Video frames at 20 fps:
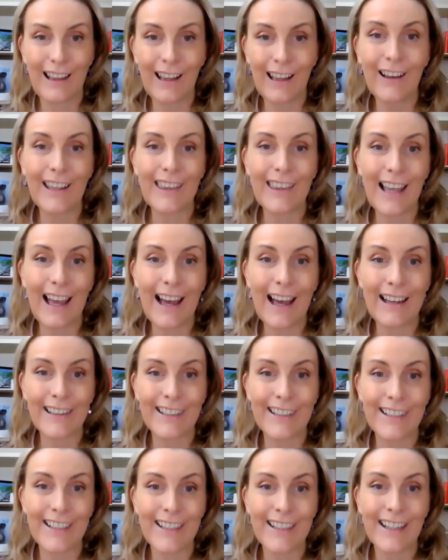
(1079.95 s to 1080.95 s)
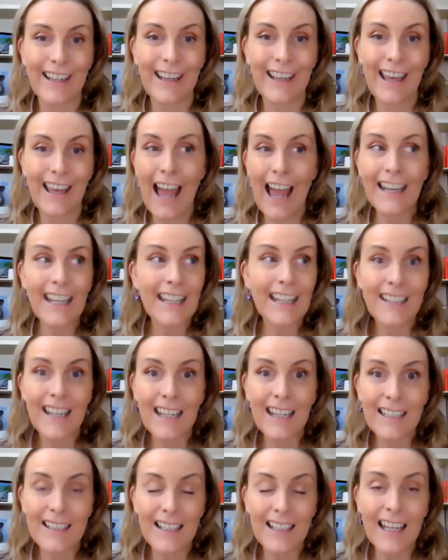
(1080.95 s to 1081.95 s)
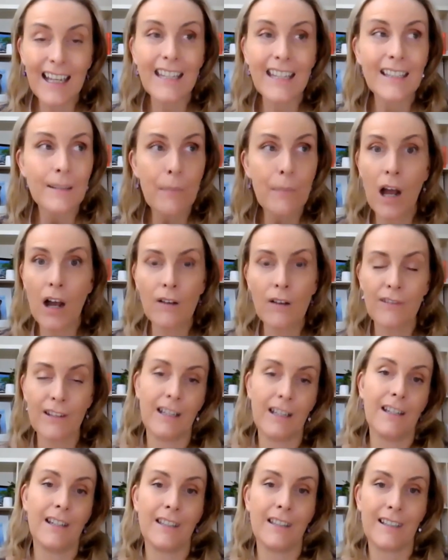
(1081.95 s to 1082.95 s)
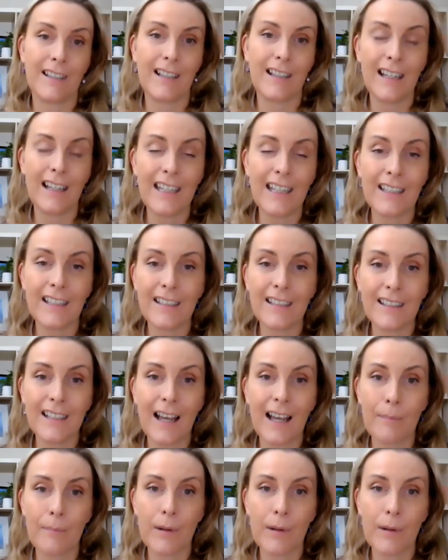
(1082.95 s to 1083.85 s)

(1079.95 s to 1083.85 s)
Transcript: like that and it is it's marvelous and it does